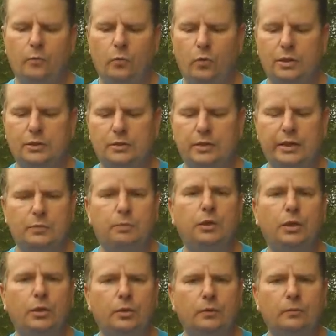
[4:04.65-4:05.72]
Well, it's, it's
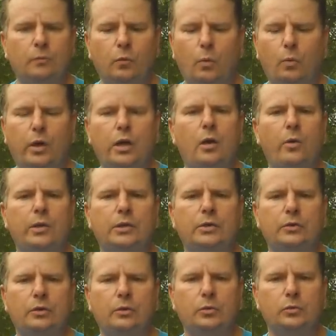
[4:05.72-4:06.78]
blued. What we're going
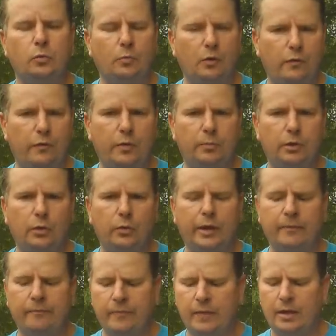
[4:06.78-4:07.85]
to do is remove the
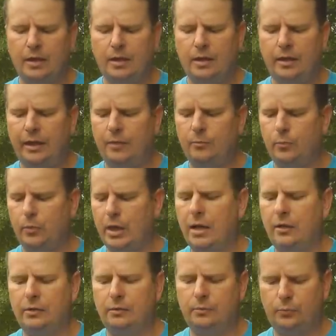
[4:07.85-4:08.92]
bluing and
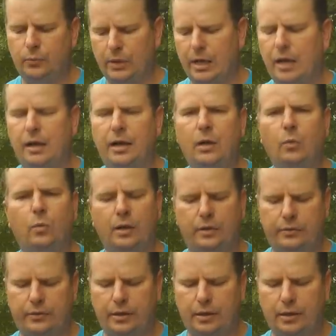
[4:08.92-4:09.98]
brown brown it
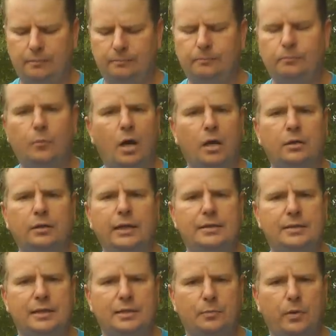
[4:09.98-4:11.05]
with uh, Mark
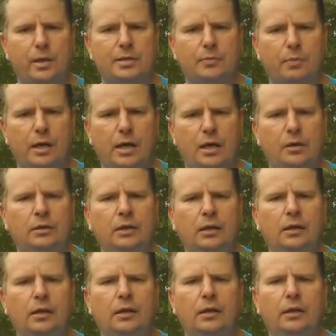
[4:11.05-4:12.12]
Lee's Express Brown
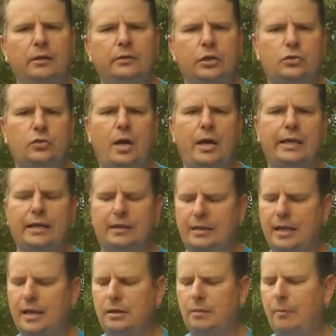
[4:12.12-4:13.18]
to try to
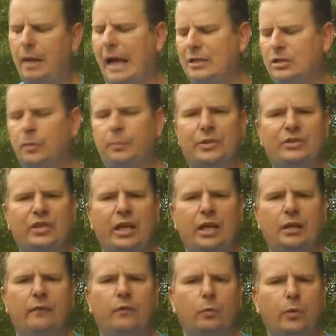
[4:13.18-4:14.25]
get that to match the
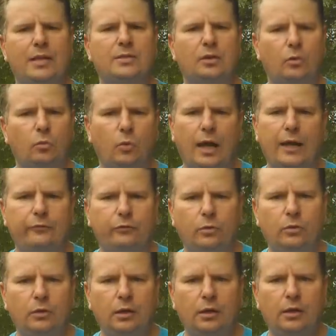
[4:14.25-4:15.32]
patina of the rest of the
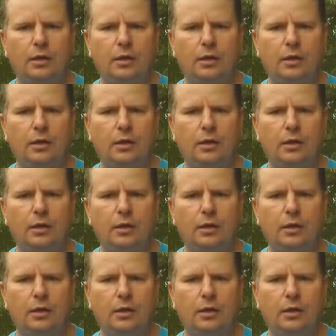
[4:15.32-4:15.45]
rifle.